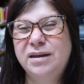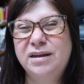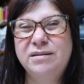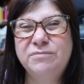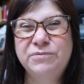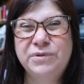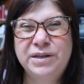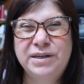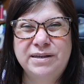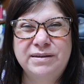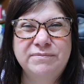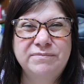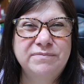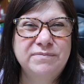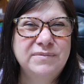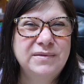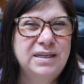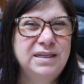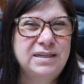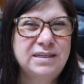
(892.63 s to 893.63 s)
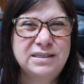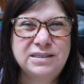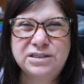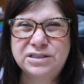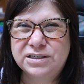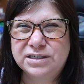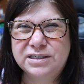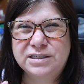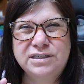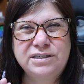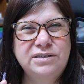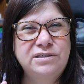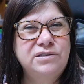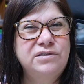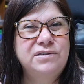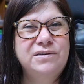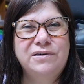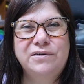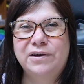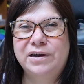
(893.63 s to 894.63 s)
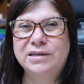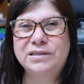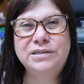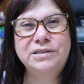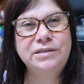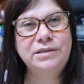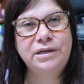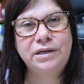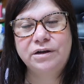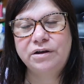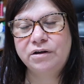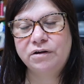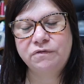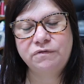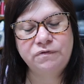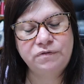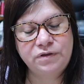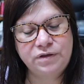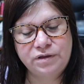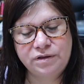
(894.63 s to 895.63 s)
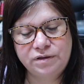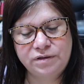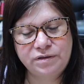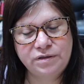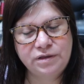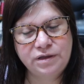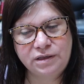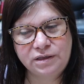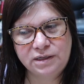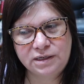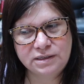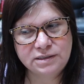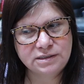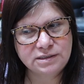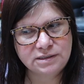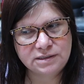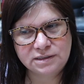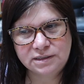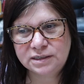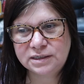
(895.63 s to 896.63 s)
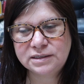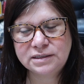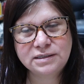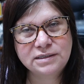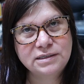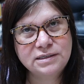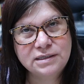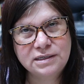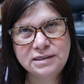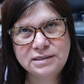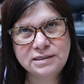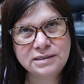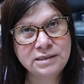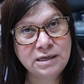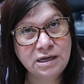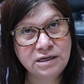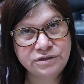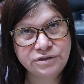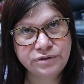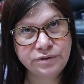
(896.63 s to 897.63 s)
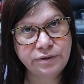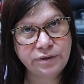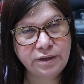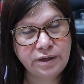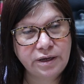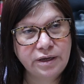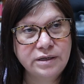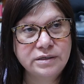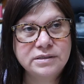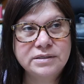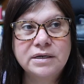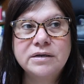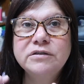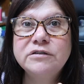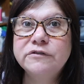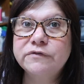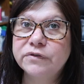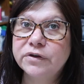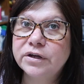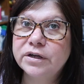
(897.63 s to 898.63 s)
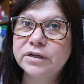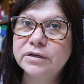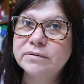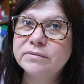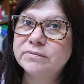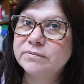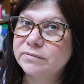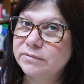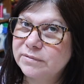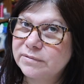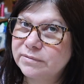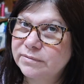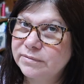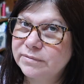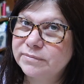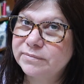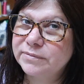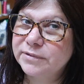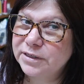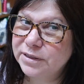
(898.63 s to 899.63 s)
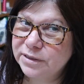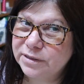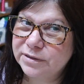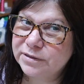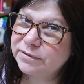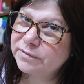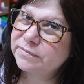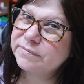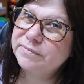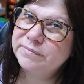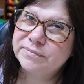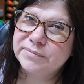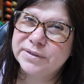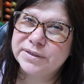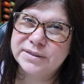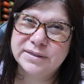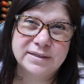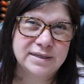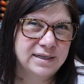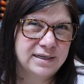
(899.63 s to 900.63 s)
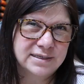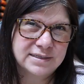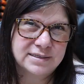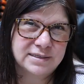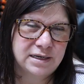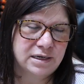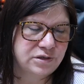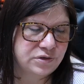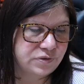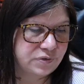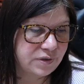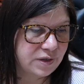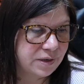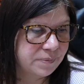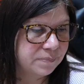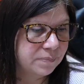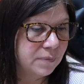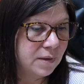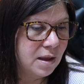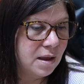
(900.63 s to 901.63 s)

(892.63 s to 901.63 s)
I'm like, let's just scratch that off the list. Let's not do that. Sounds fun, you know, but let's not do that.